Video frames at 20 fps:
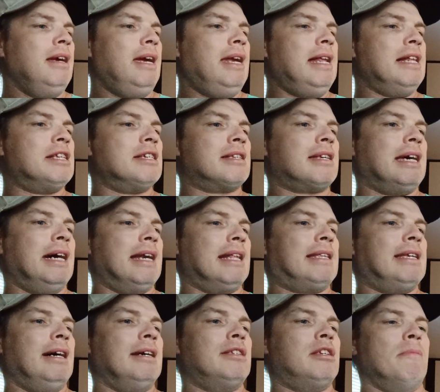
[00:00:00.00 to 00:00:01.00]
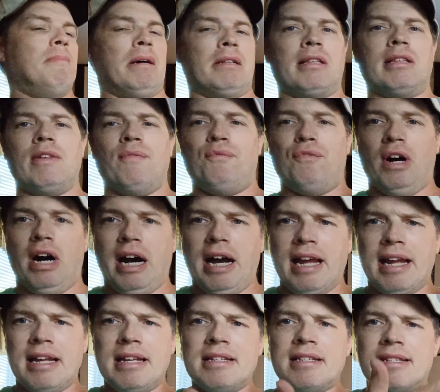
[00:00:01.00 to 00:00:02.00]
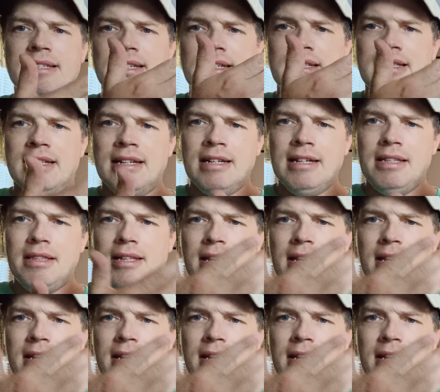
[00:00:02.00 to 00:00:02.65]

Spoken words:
And it just kind of tells you about the device and